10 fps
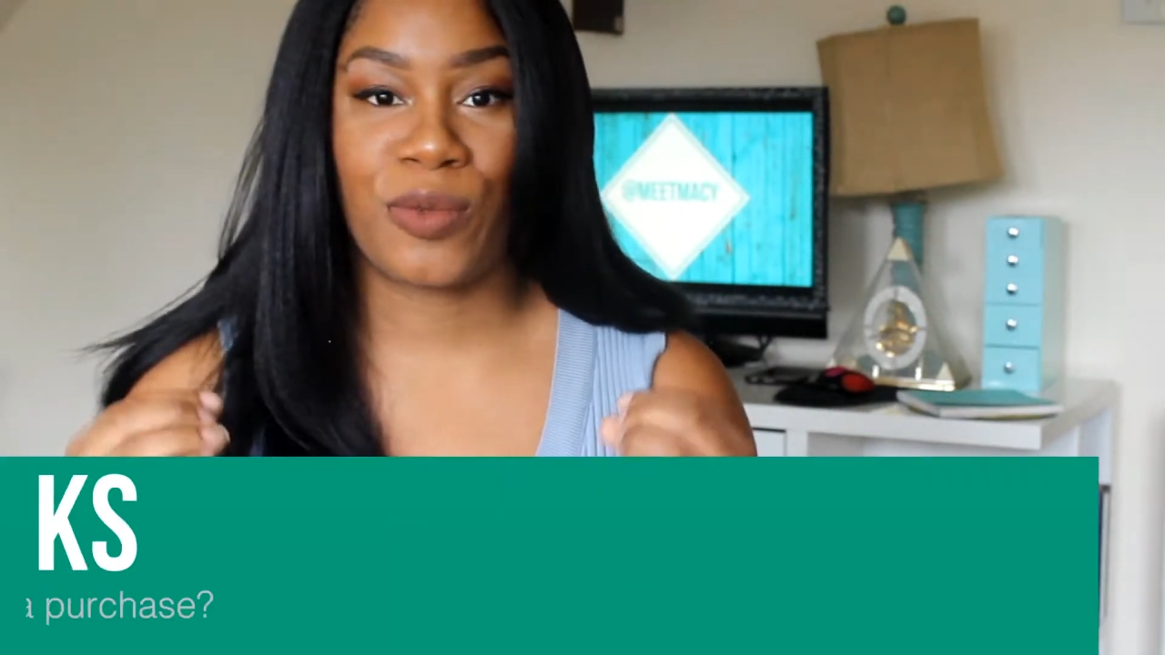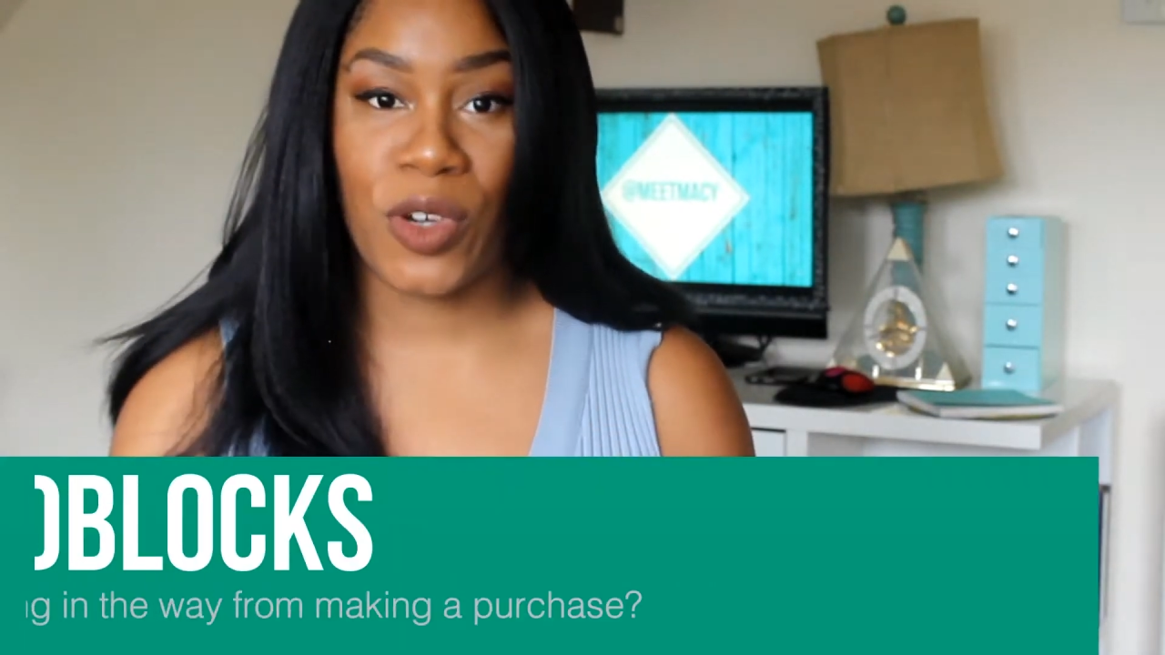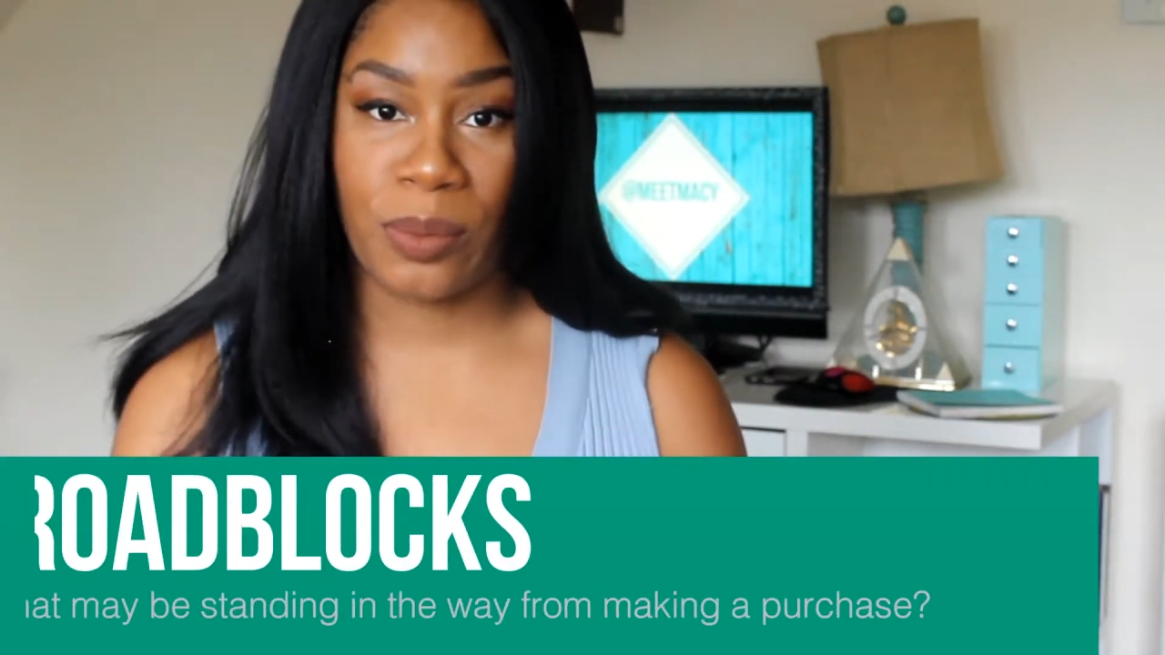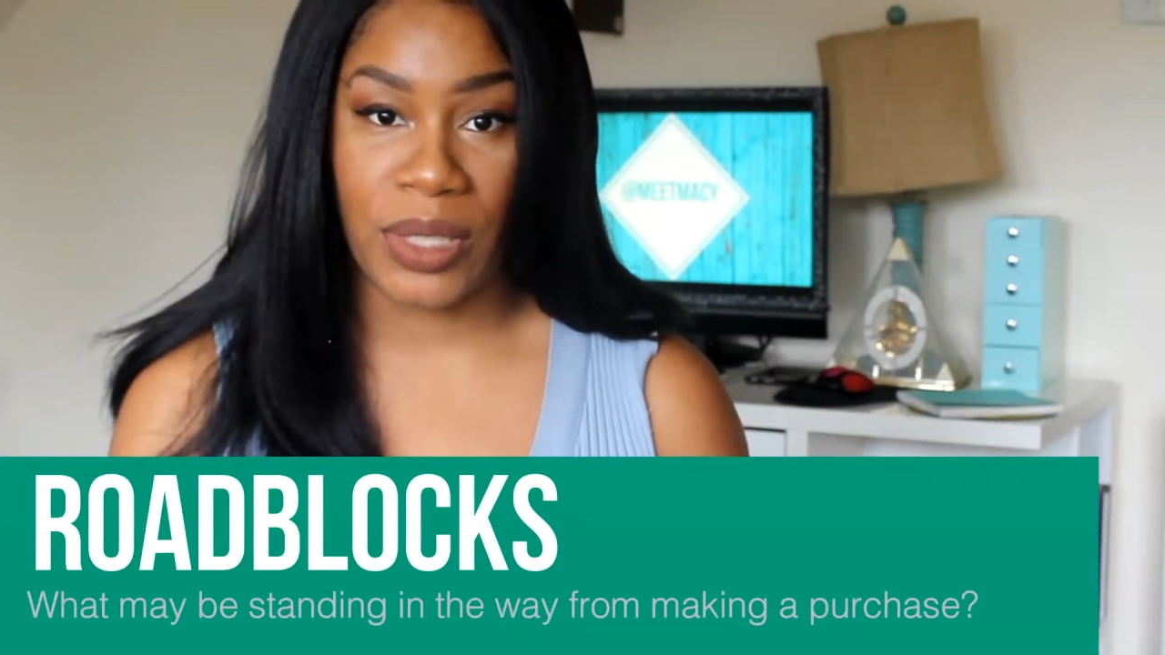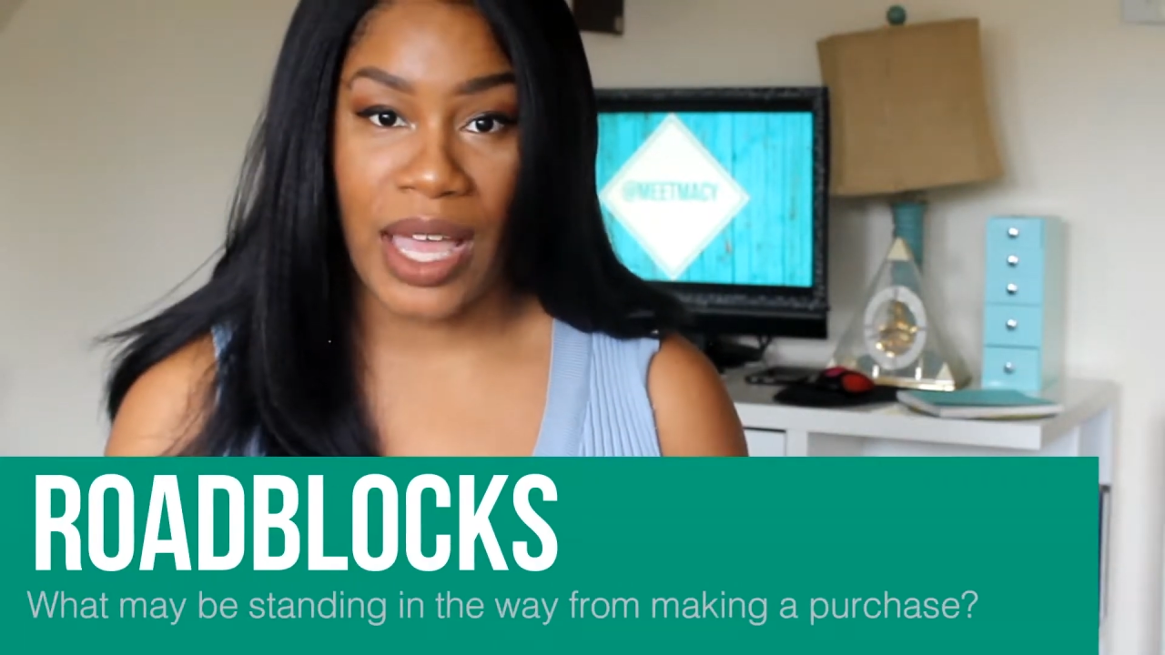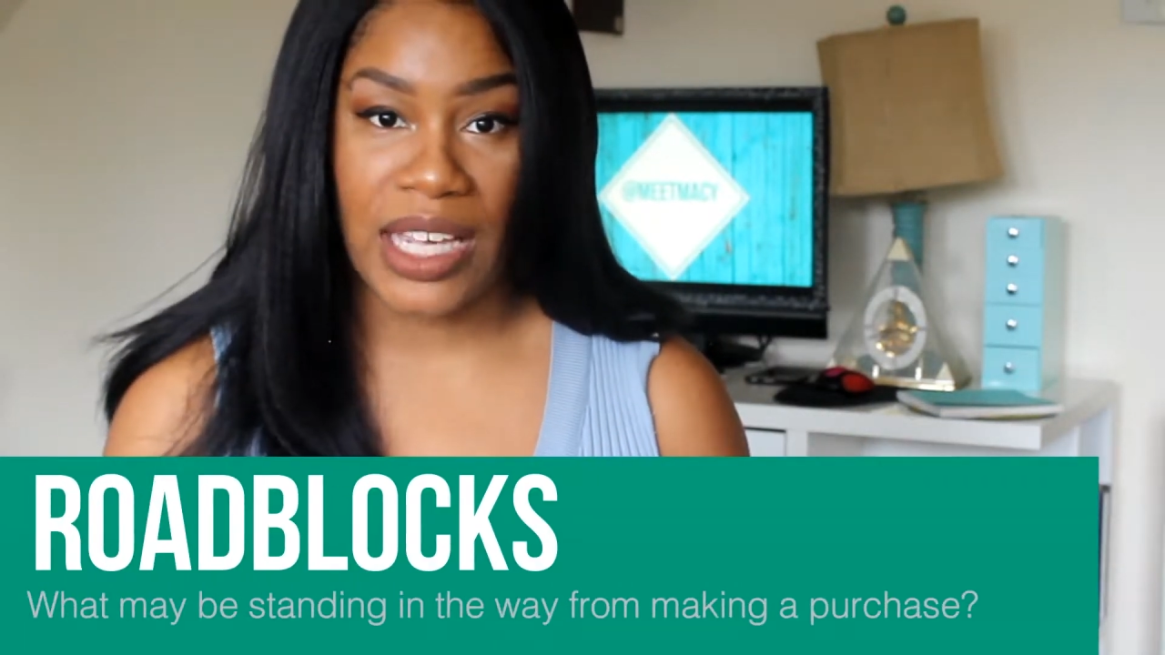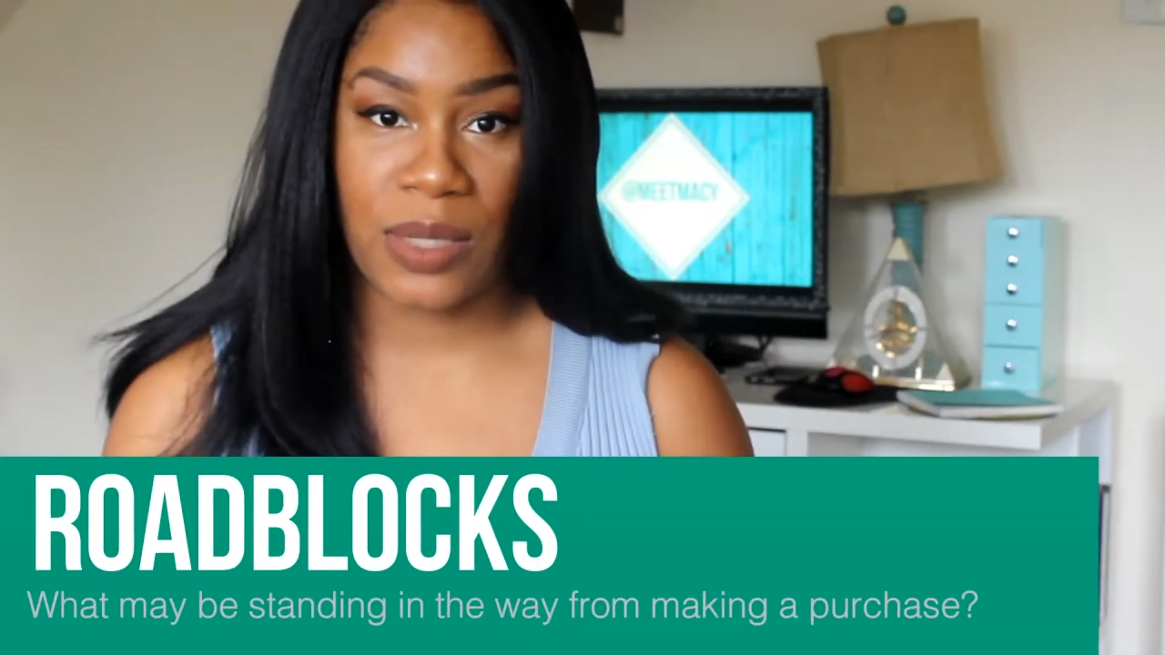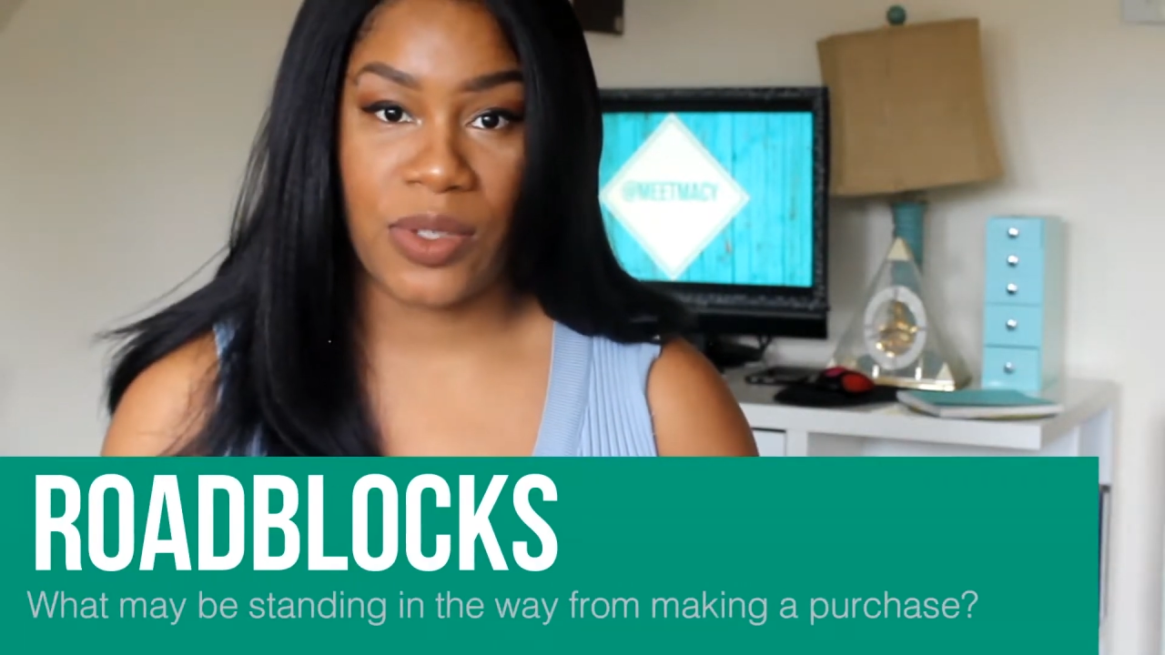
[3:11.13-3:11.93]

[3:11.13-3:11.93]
roadblocks,